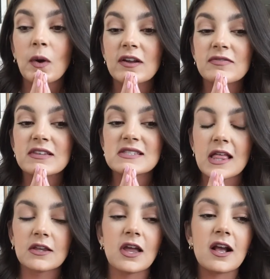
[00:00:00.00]
one of the
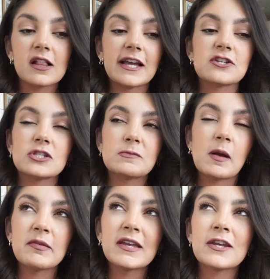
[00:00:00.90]
Stella and Dot collections
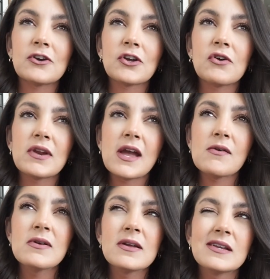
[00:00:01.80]
probably a year ago
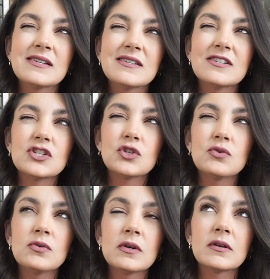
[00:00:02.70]
now,
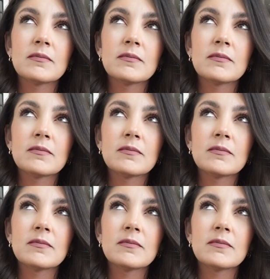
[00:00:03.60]
two,